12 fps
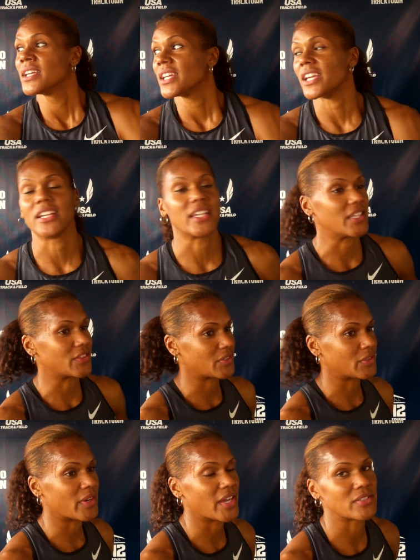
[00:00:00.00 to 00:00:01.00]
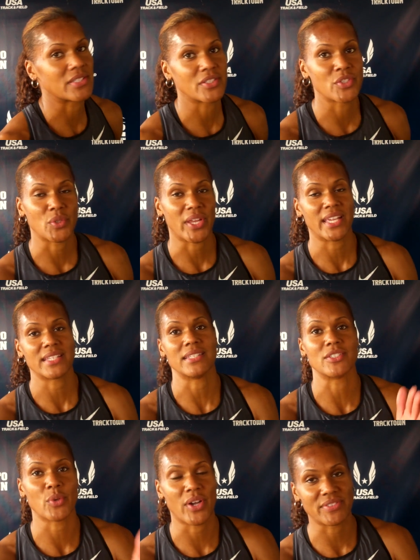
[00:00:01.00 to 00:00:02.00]
Here you get 3 rounds in 2 days
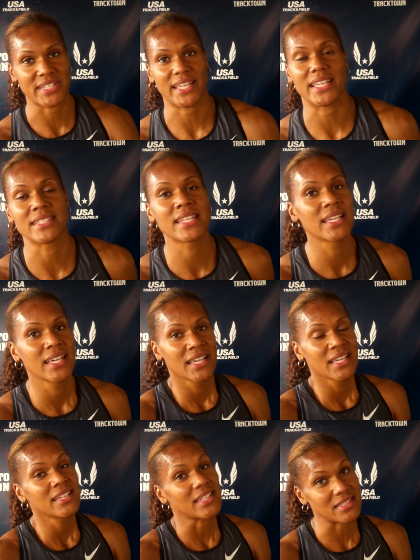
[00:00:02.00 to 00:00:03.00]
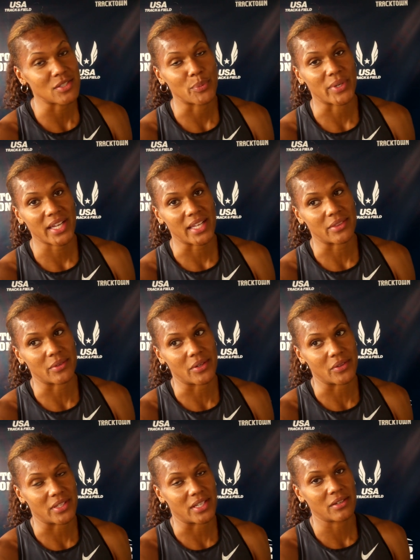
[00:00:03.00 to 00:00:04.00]
and 12 seconds. That's super
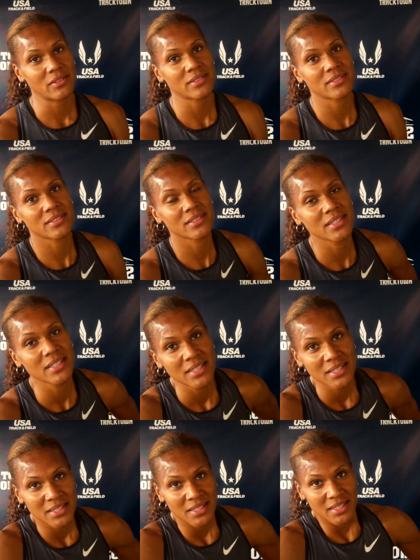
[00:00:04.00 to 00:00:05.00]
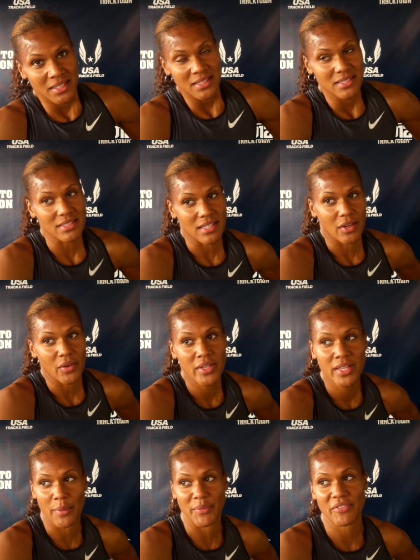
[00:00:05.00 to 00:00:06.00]
cutthroat, you know. So,
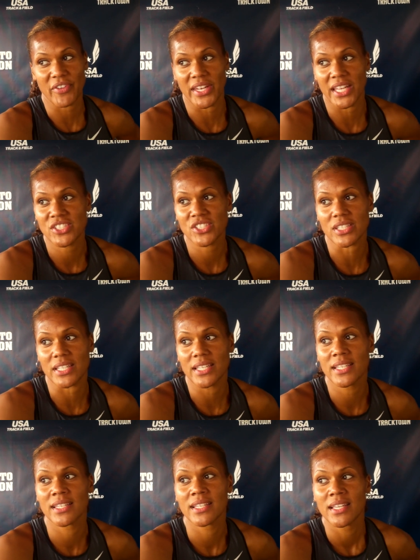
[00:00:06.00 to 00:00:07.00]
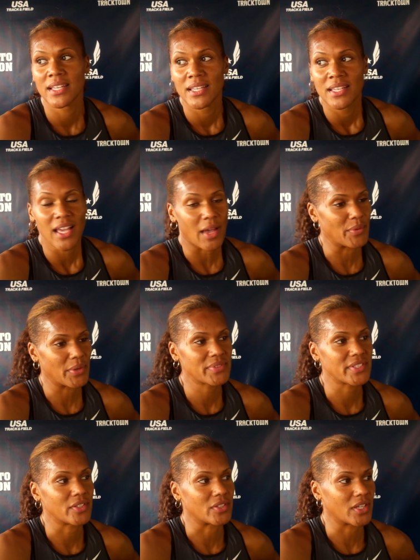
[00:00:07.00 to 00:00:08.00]
I mean, financially, I'm
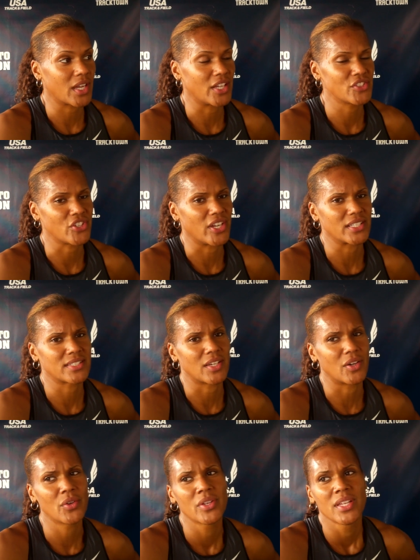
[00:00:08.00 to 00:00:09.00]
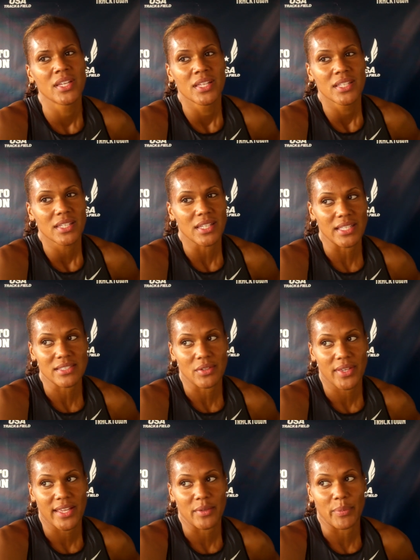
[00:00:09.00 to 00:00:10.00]
still under contract, so that's
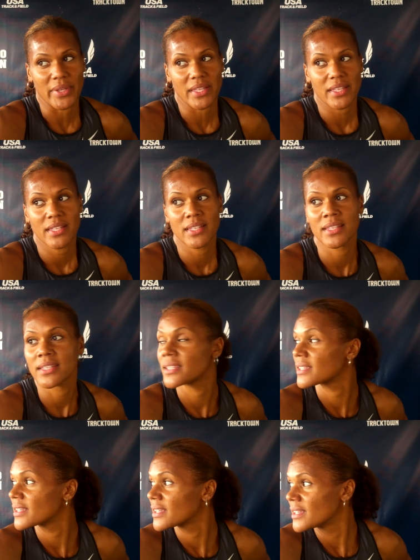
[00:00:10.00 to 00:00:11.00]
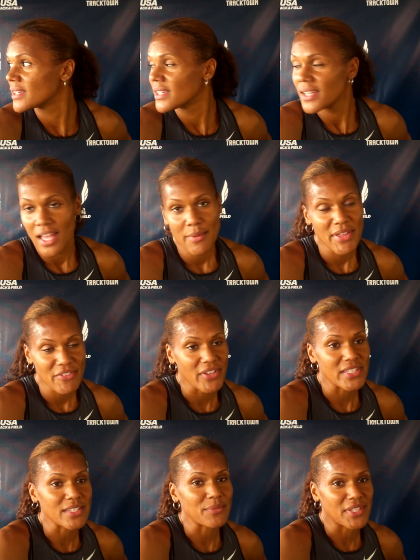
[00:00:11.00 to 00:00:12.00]
okay, but I might
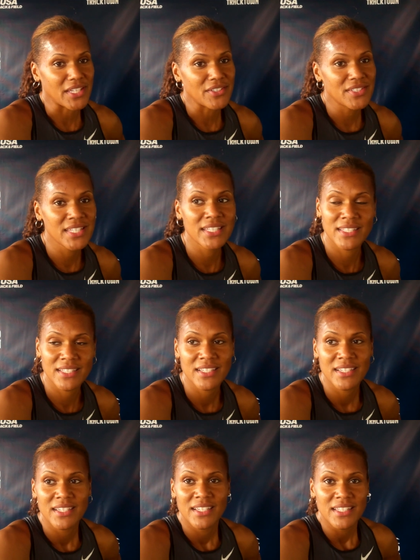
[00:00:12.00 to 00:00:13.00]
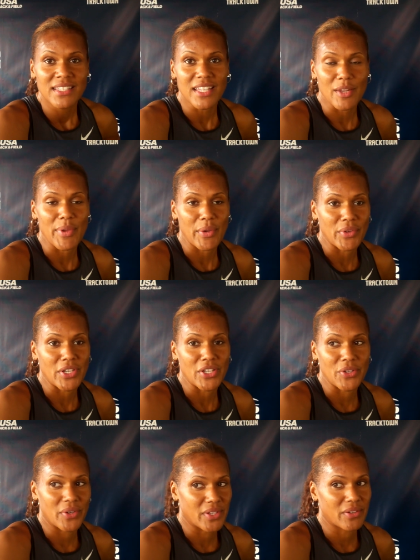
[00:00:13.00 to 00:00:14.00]
find something else that I might want to
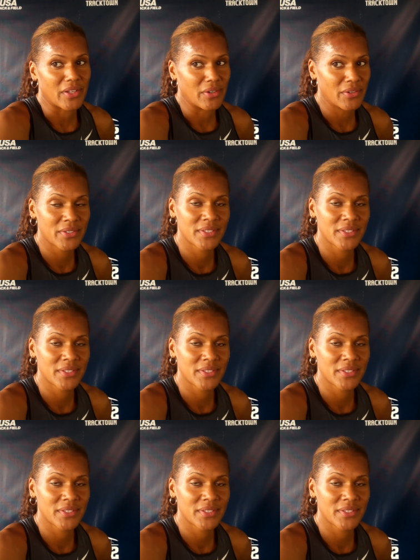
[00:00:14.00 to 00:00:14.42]
do. I don't know.